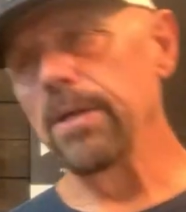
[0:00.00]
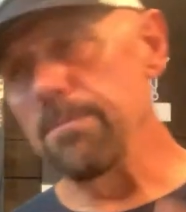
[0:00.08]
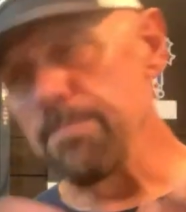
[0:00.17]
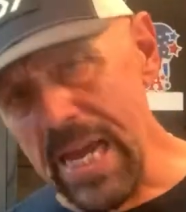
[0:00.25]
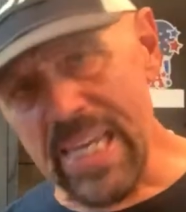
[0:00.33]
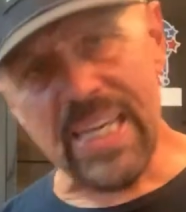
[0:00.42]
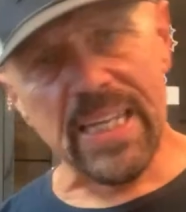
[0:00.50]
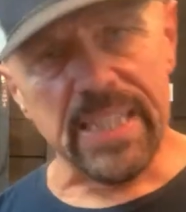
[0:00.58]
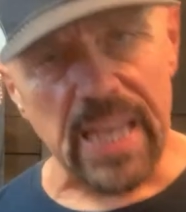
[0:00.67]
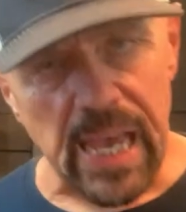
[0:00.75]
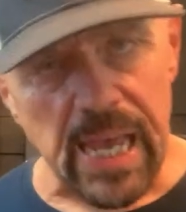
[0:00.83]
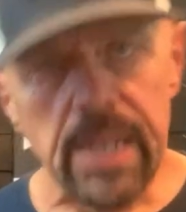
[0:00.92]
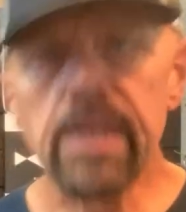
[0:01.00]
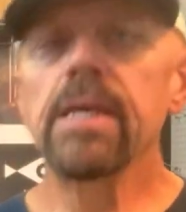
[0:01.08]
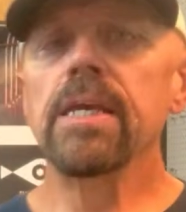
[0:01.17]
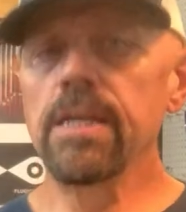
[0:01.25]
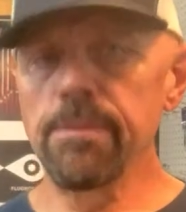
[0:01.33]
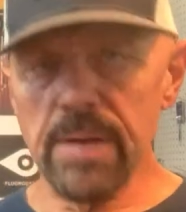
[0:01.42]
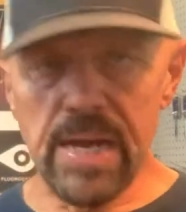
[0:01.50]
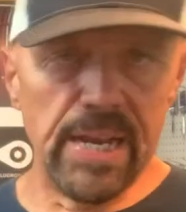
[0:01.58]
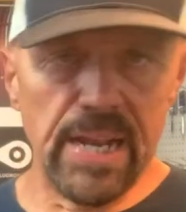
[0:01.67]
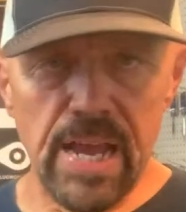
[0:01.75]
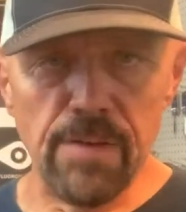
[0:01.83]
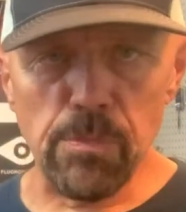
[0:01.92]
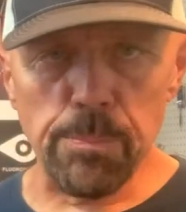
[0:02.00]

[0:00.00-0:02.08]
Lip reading: You might get that. You might have a